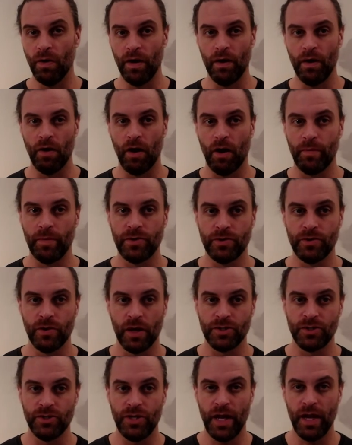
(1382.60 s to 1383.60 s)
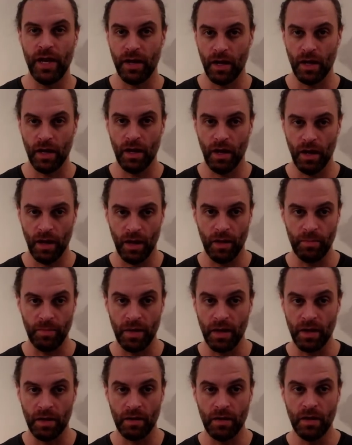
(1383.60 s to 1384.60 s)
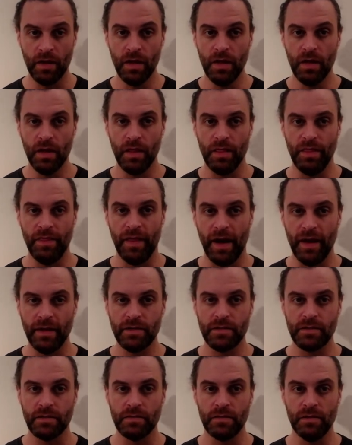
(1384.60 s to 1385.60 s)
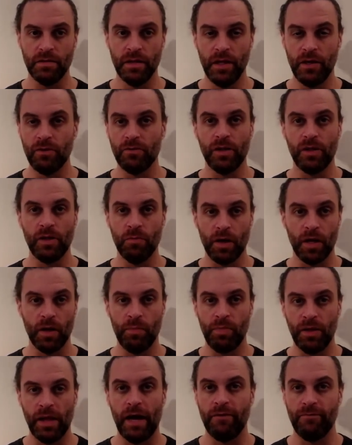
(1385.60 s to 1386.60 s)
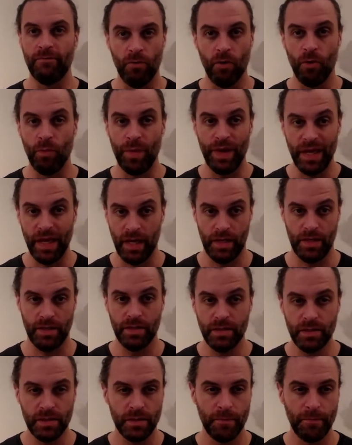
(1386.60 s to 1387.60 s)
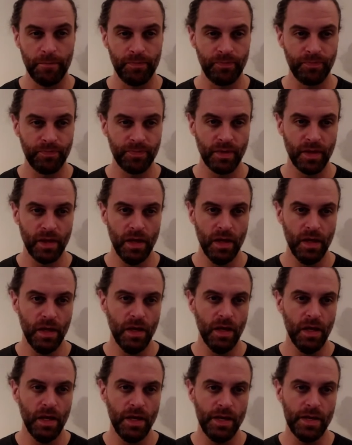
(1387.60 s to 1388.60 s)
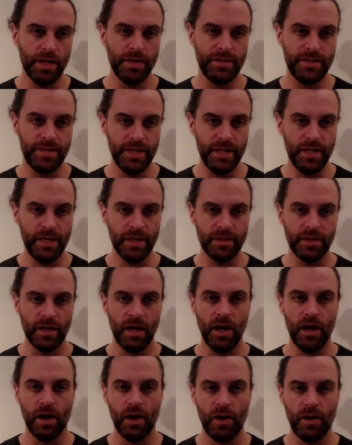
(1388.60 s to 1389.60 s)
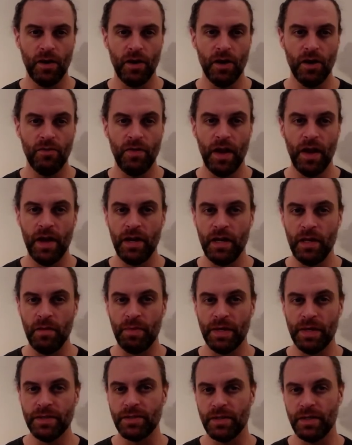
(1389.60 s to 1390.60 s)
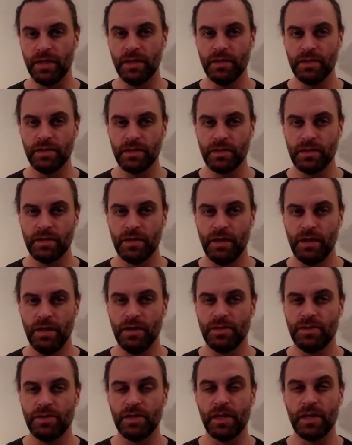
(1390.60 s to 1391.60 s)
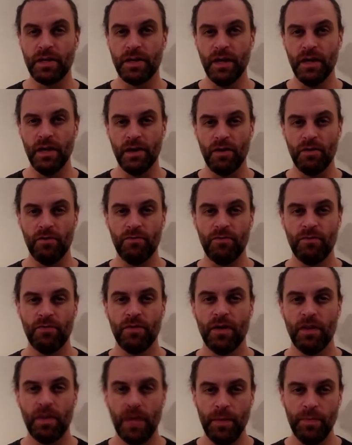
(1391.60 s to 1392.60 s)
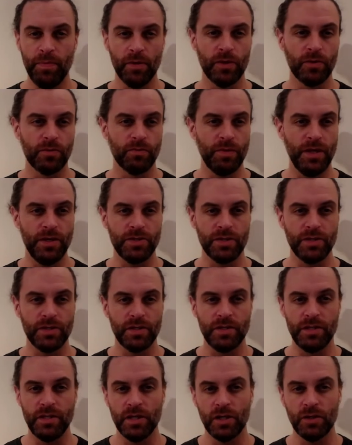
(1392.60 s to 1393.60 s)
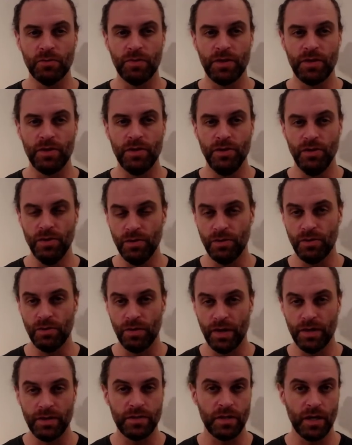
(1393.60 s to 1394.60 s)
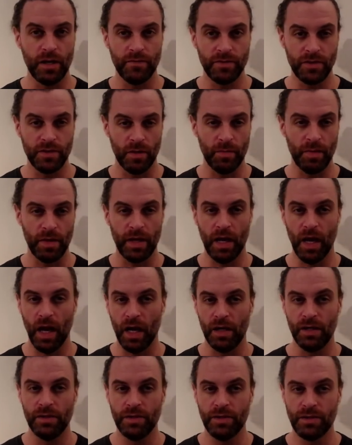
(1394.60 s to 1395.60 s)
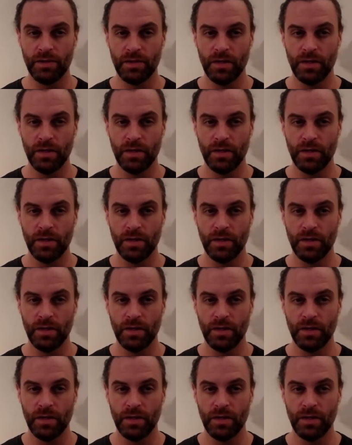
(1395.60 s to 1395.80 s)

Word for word: and arbitrage data. I mean, that's literally what a platform is. Indeed, at the heart of any business is to give people a reason to deal with you instead of somebody else.